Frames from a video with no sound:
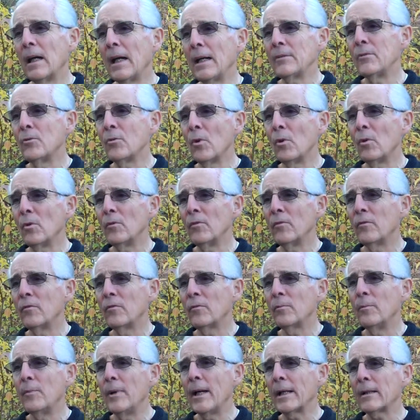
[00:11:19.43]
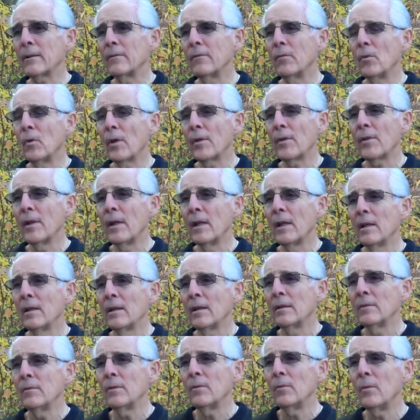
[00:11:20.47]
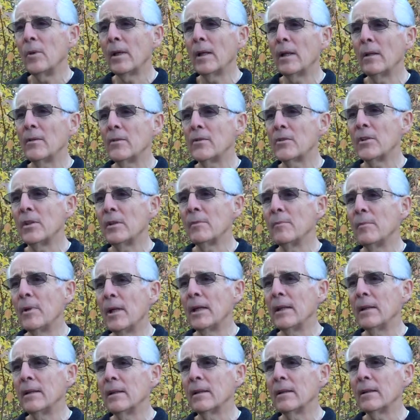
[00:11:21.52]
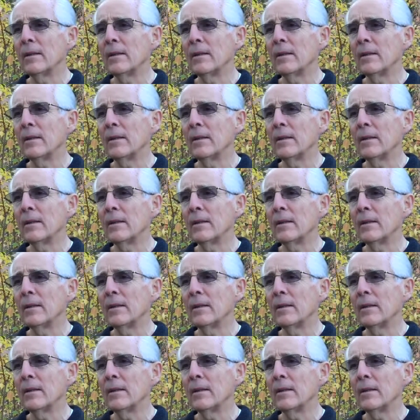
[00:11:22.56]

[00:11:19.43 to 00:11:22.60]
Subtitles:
I drove back and forth when I was in my.